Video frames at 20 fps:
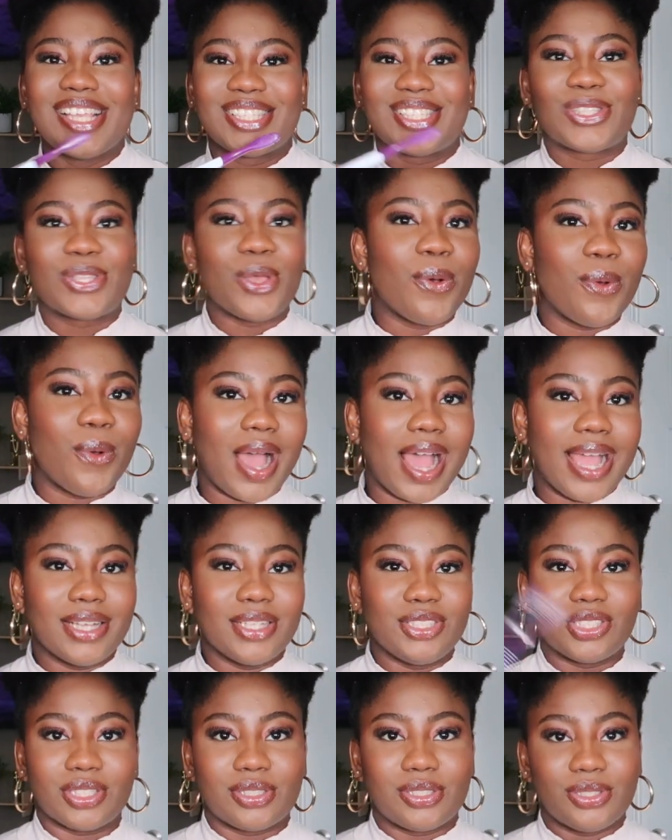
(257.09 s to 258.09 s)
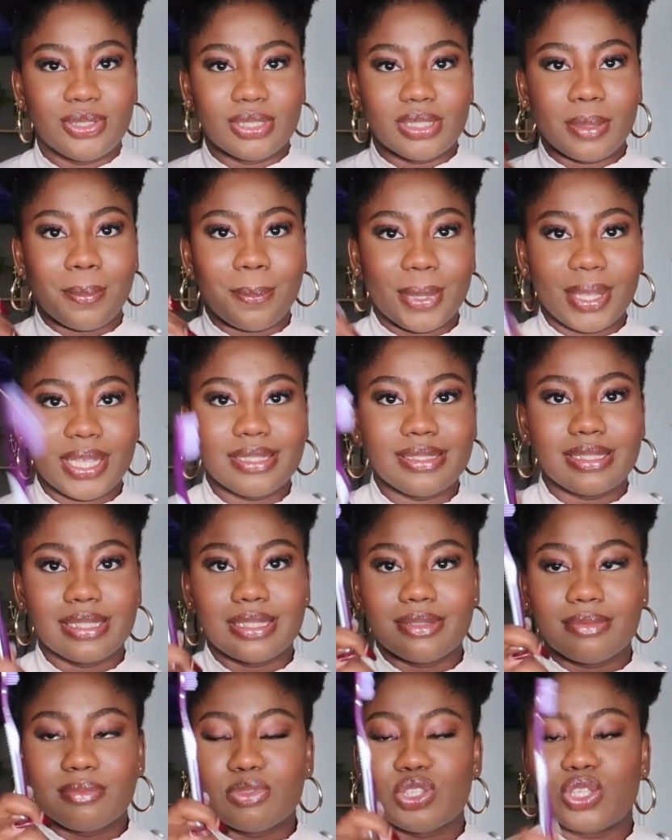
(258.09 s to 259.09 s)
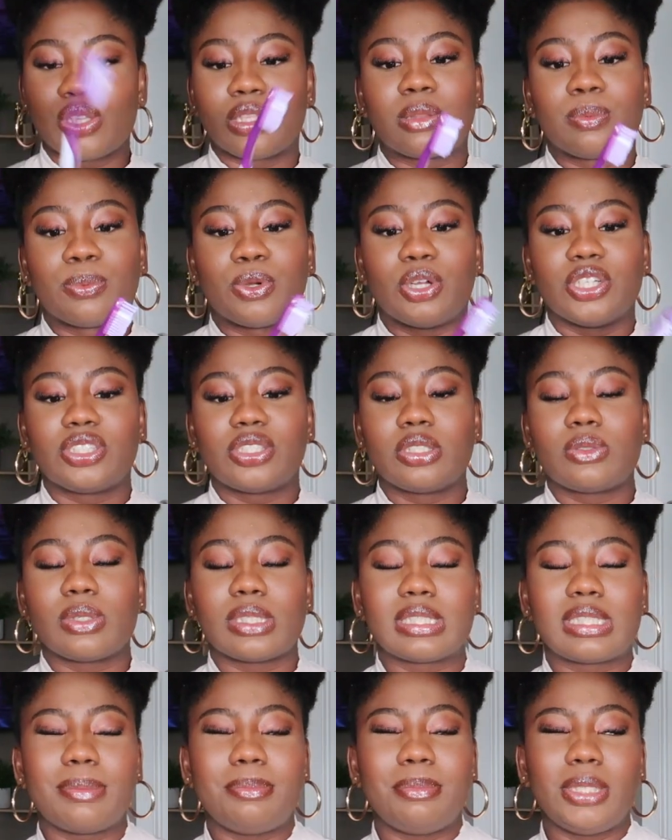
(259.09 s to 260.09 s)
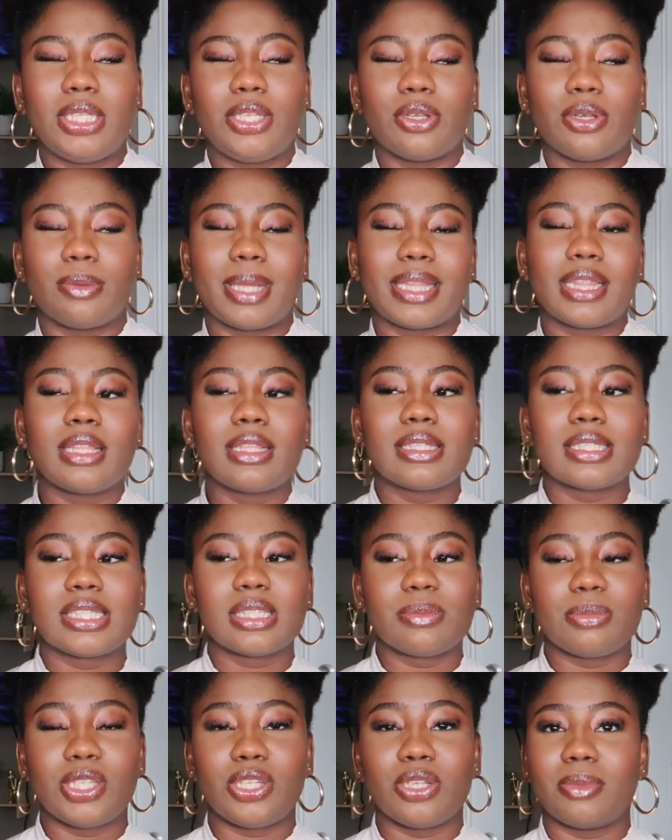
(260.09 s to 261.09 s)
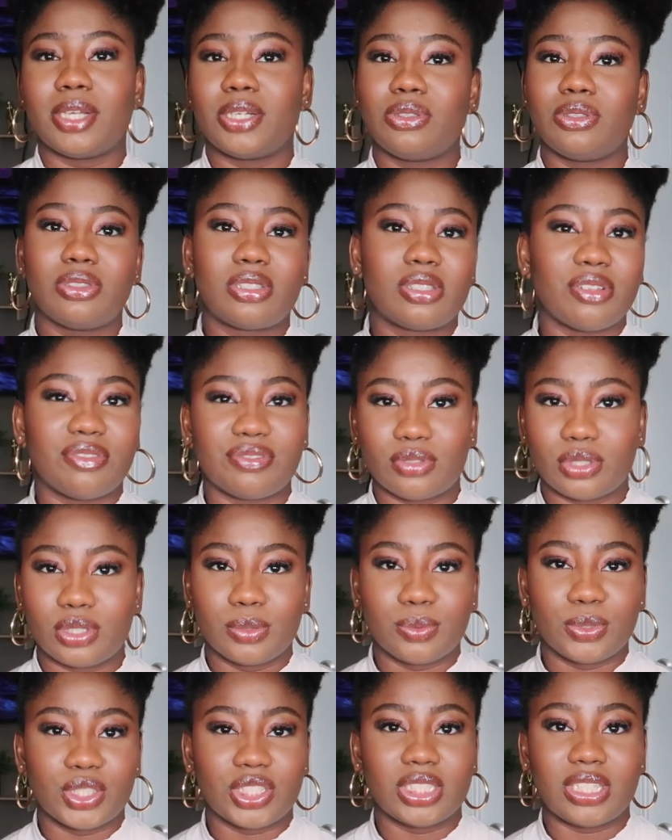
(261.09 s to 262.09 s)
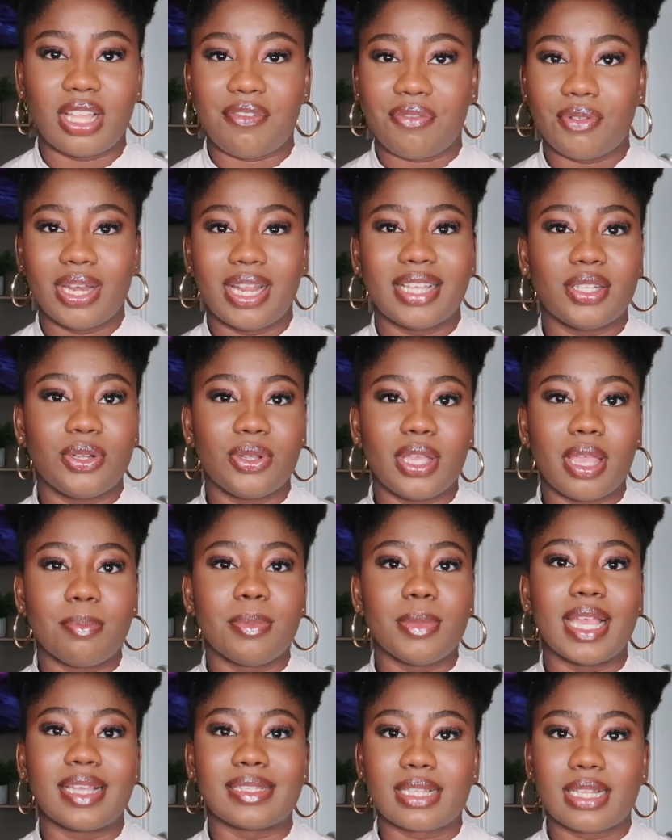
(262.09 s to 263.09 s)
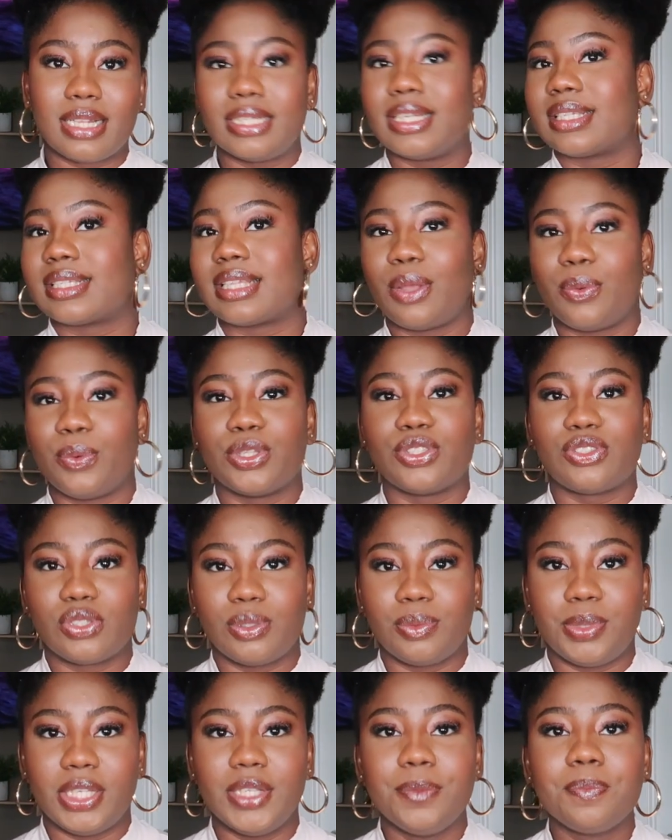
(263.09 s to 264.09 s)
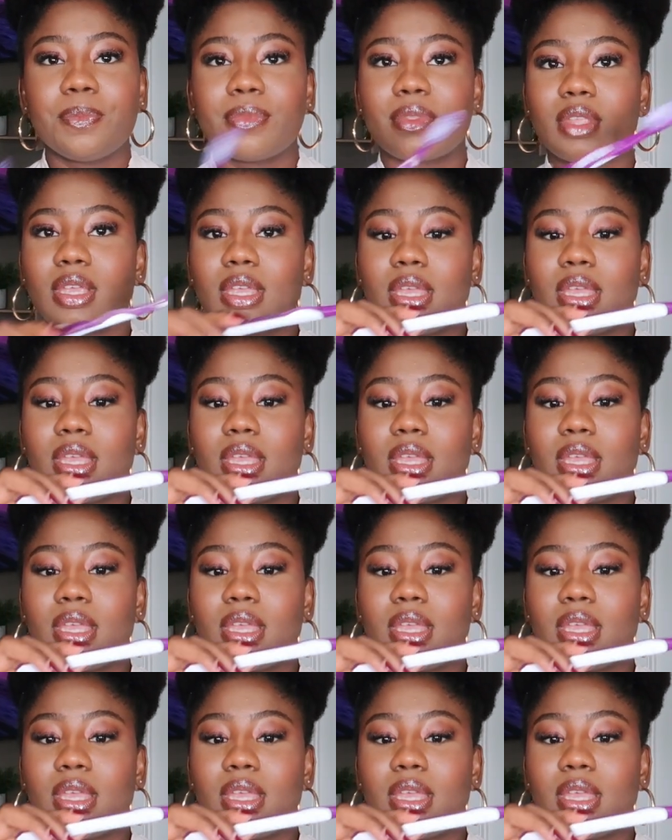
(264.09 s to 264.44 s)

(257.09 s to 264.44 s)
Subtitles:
So I just use a basic toothbrush. This was the medium. I think this is medium. I don't use soft toothbrushes. I feel like they don't get me as clean as I want to be.